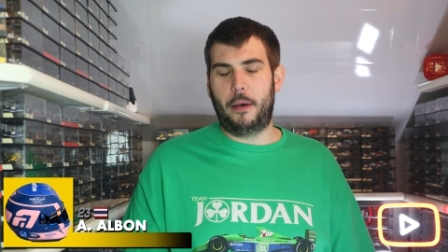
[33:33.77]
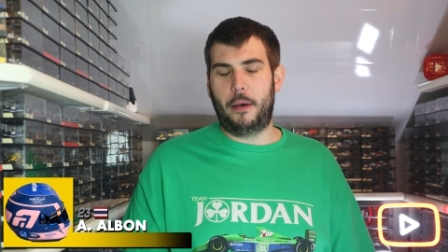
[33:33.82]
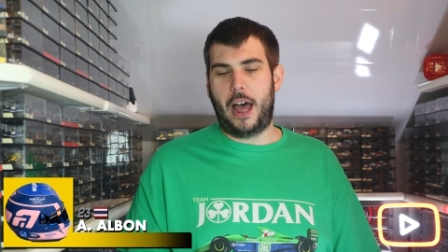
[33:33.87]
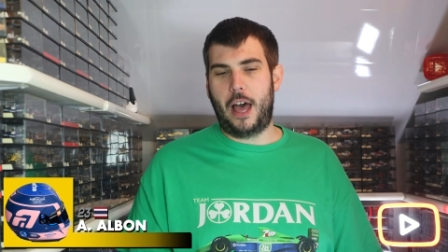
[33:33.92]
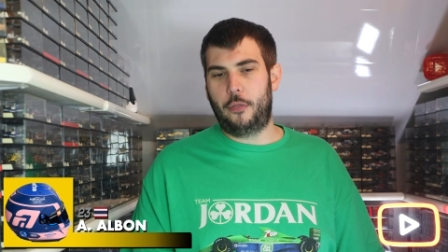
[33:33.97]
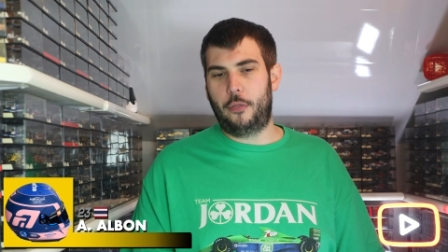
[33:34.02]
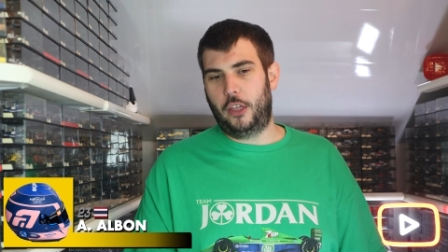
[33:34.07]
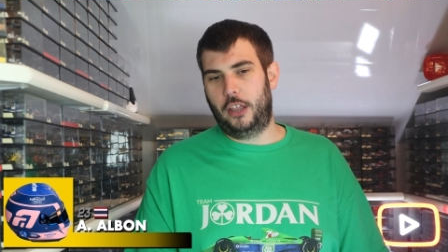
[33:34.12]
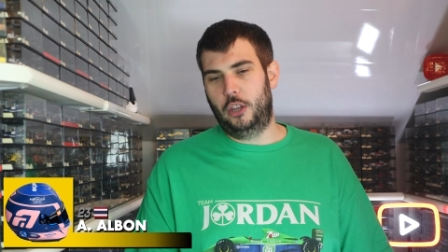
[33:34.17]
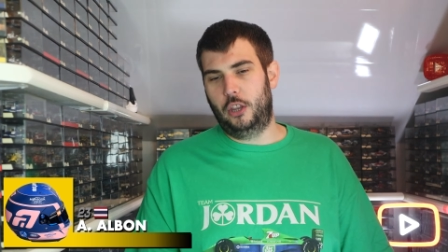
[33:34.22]
but
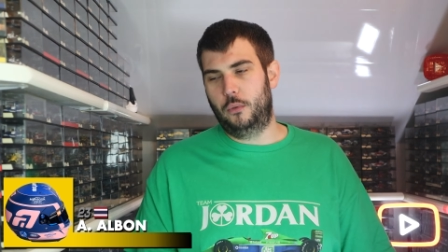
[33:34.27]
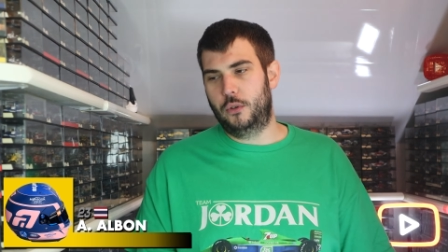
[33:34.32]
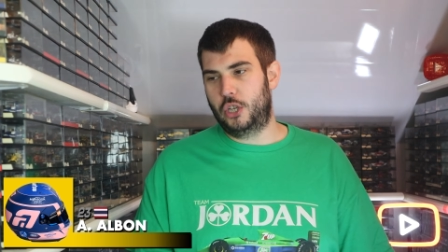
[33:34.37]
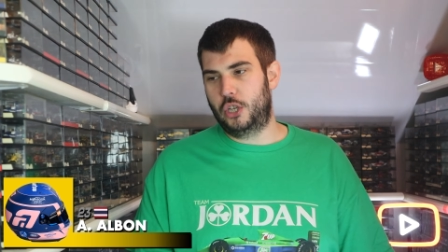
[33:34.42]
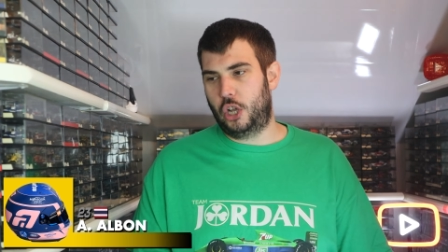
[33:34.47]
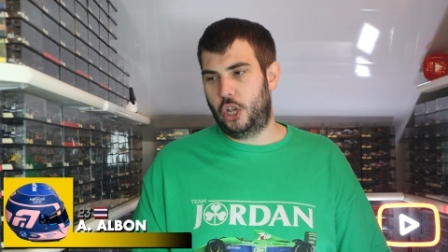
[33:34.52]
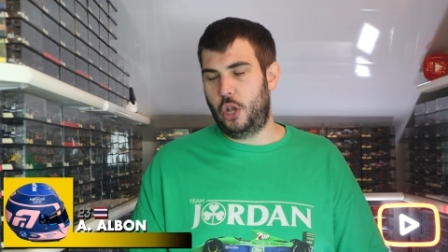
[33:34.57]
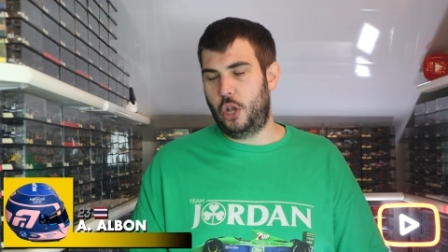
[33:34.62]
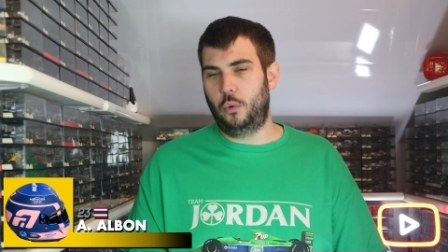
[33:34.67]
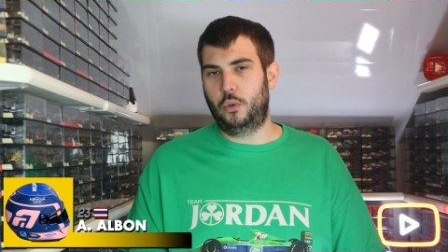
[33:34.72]
I think there was
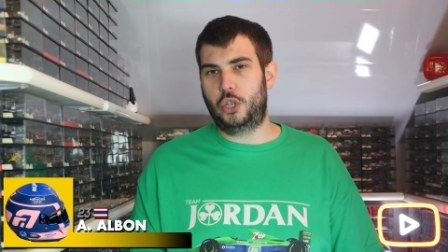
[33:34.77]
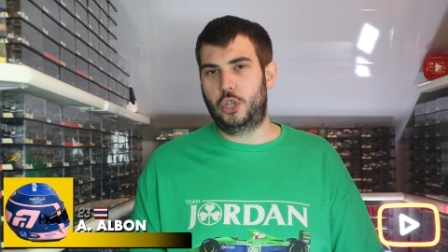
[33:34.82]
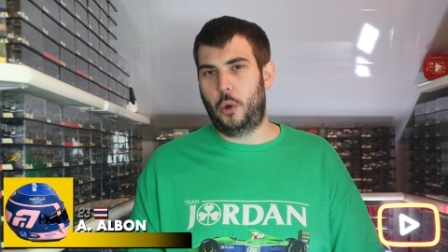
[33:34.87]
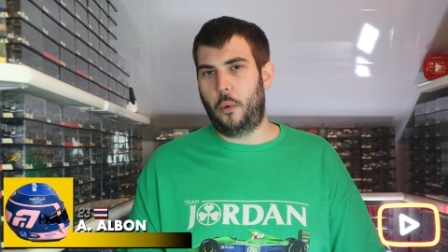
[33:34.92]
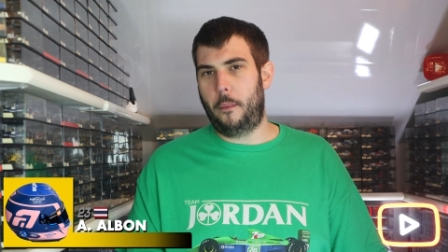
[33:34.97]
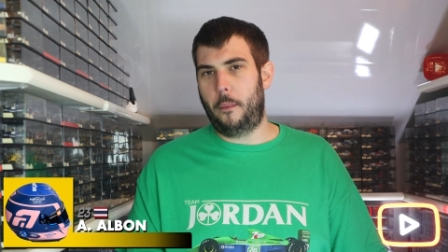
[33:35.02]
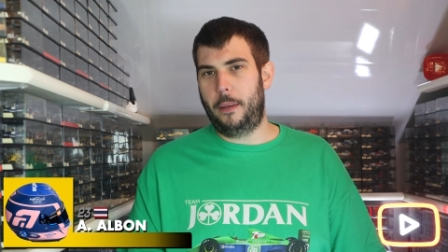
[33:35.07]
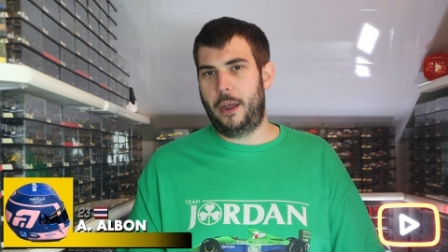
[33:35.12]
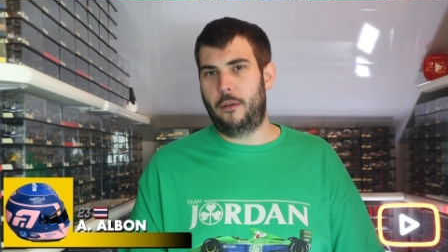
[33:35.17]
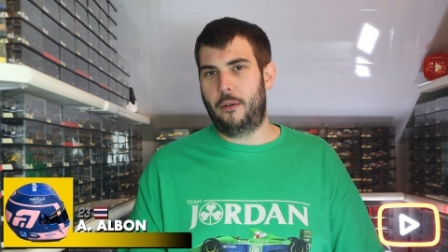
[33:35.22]
a
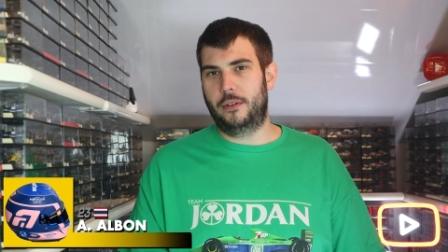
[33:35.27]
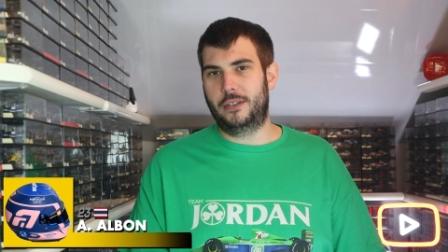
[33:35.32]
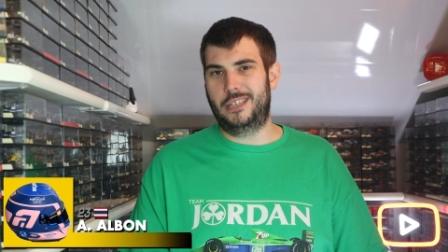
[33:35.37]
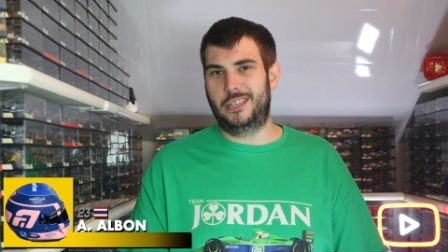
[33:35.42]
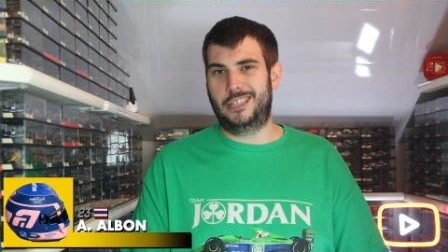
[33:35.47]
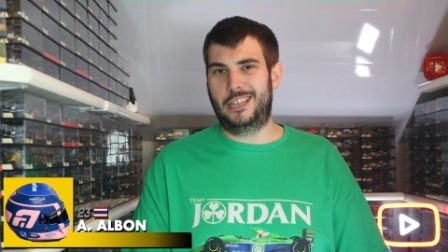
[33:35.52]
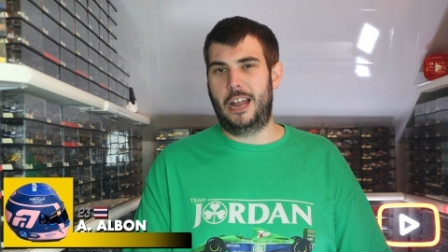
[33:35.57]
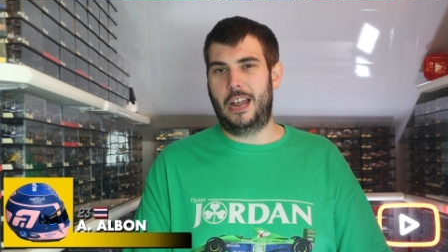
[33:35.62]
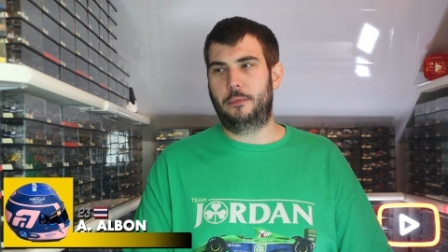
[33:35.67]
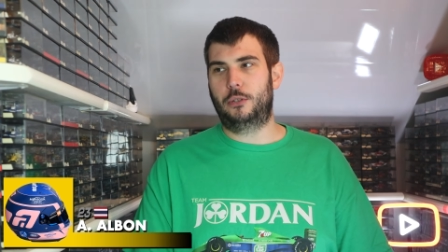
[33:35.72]
Q2 appearance
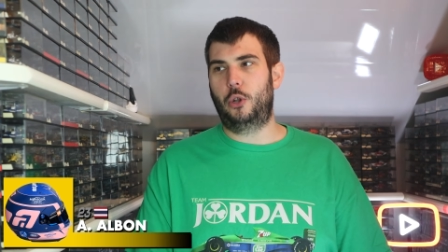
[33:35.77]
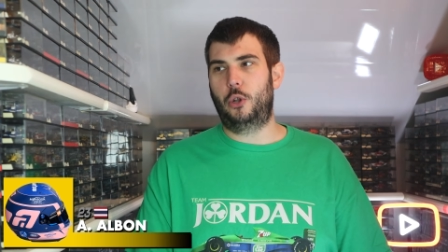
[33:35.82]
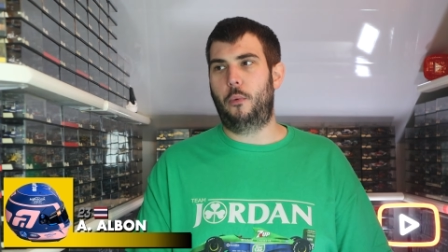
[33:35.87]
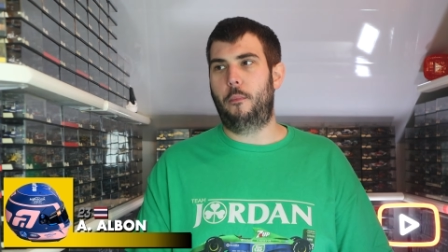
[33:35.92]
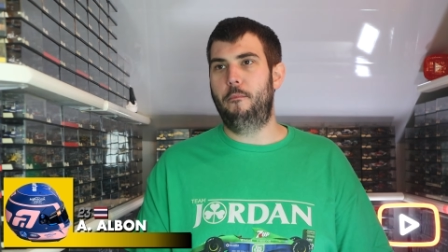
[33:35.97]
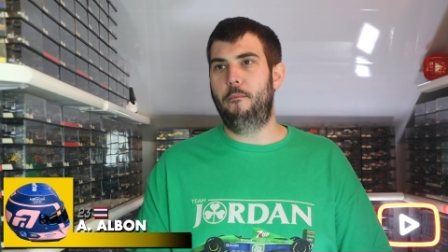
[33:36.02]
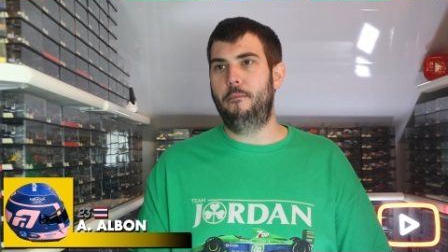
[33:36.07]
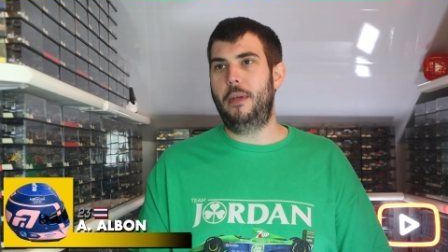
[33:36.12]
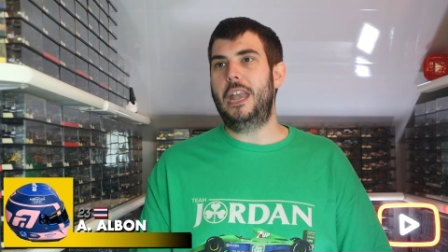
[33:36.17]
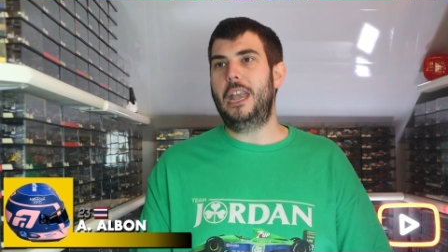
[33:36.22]
as an
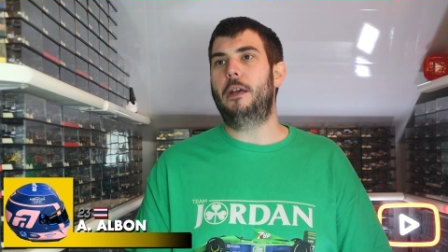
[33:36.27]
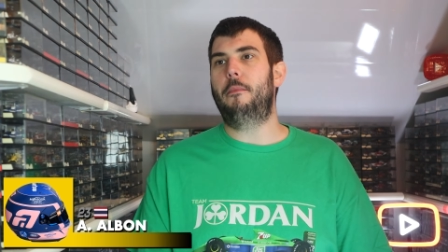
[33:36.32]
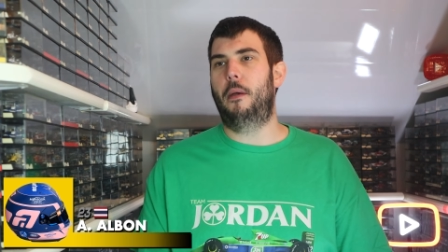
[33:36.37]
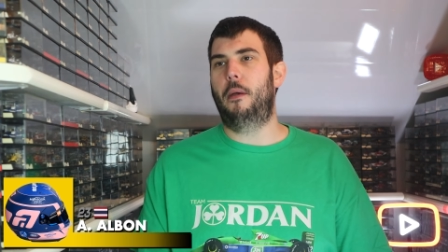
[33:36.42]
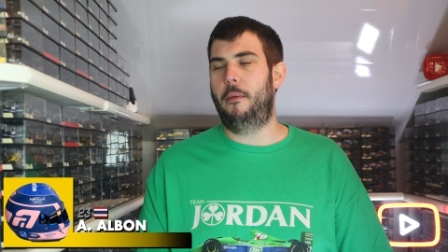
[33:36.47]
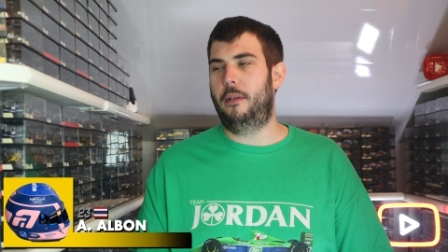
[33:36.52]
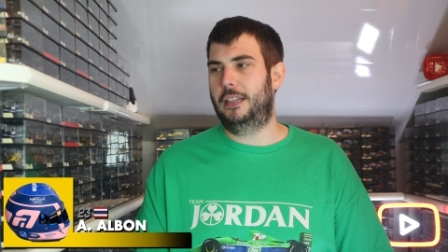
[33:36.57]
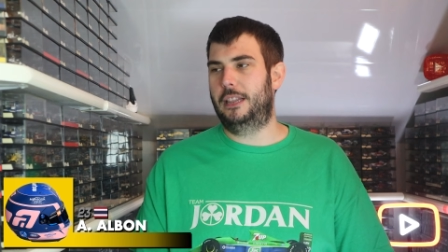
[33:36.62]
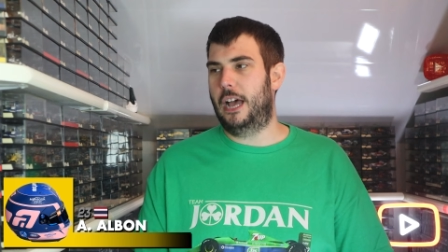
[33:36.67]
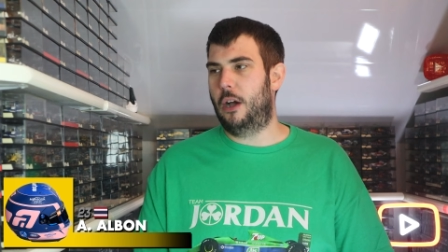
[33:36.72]
absolute
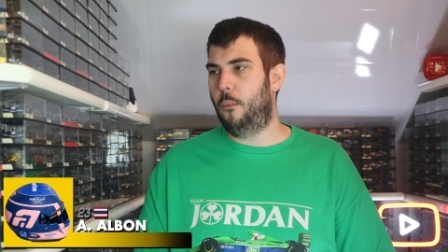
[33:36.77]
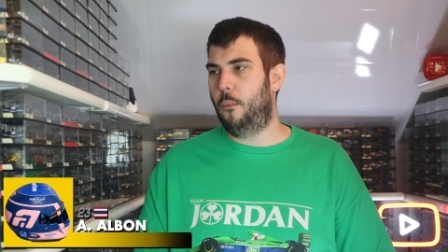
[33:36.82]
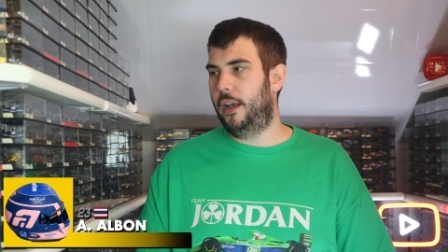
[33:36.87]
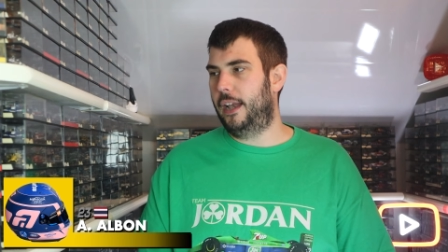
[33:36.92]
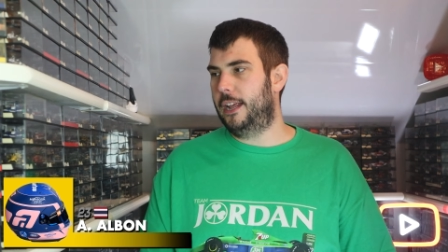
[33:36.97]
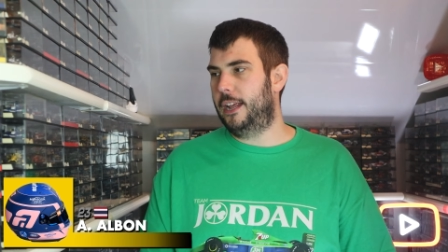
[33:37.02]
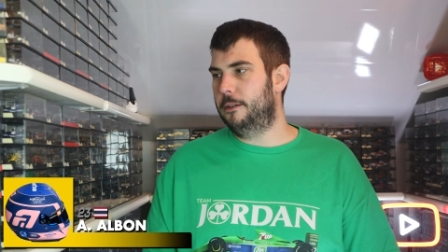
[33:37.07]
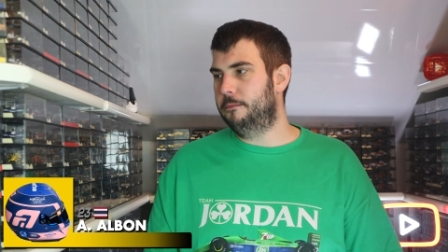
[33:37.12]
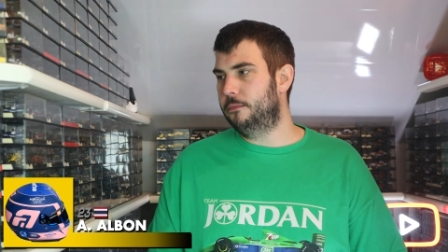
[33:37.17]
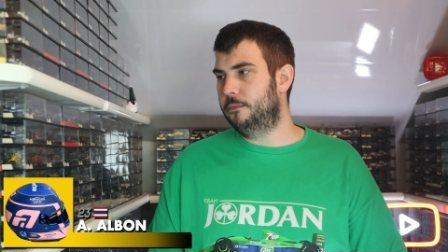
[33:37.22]
minimum in that
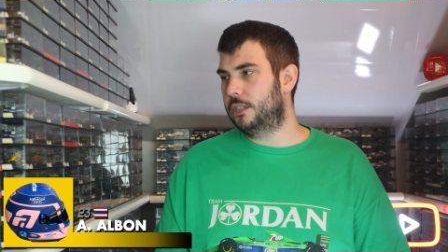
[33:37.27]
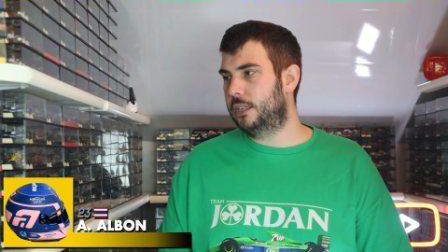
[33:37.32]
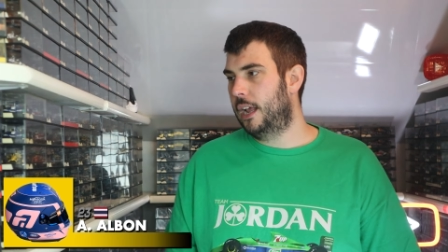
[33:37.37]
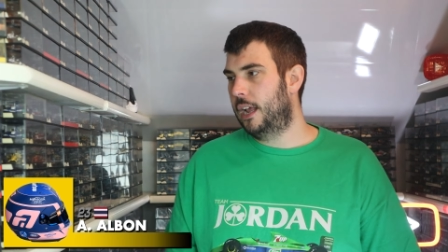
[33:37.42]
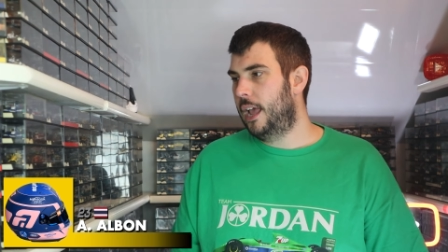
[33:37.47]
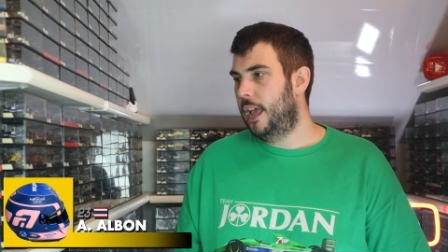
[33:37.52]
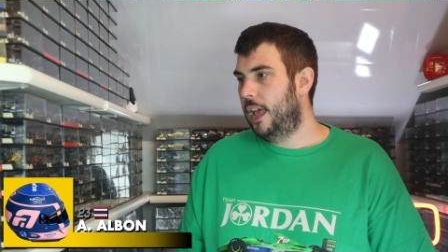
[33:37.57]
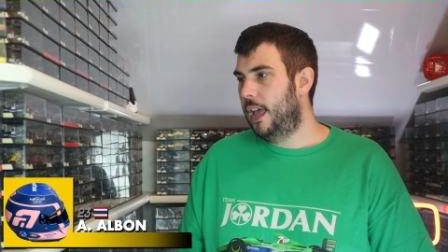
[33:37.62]
Williams.